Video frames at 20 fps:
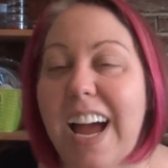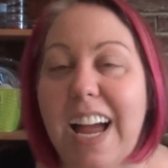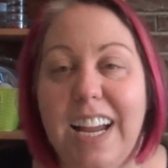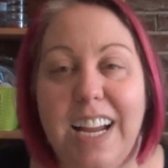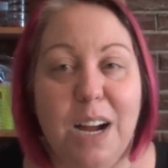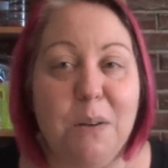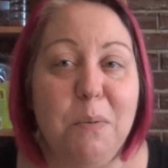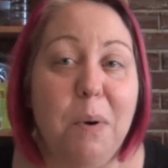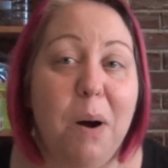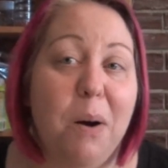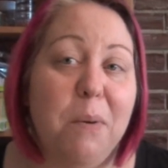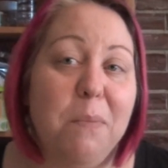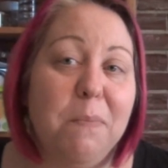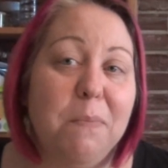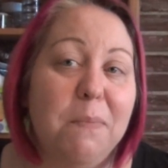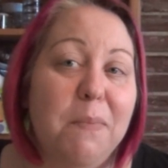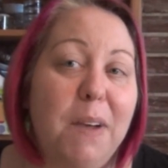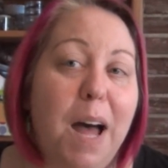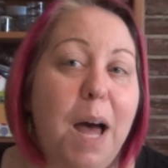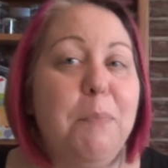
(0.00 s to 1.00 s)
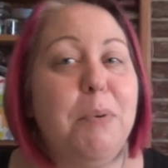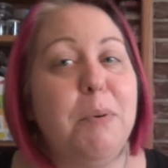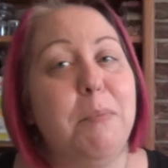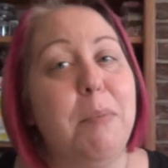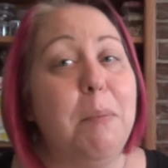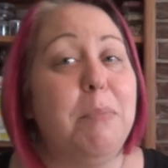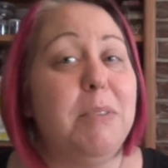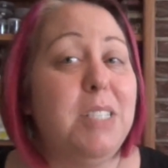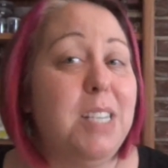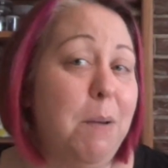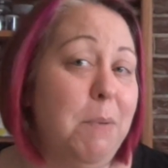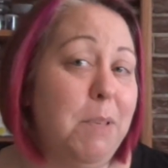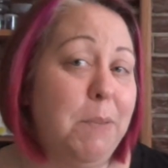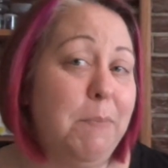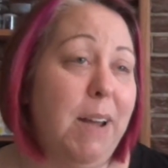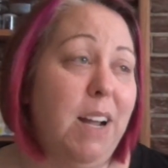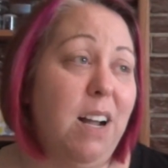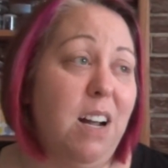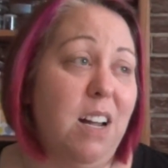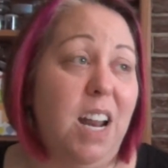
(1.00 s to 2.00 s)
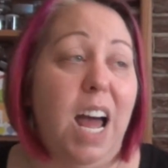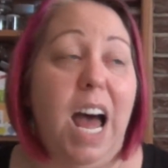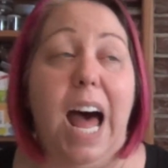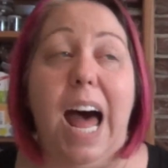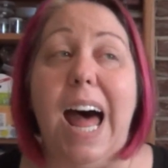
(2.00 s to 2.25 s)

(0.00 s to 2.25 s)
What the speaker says: I come home, I put my pajamas back on.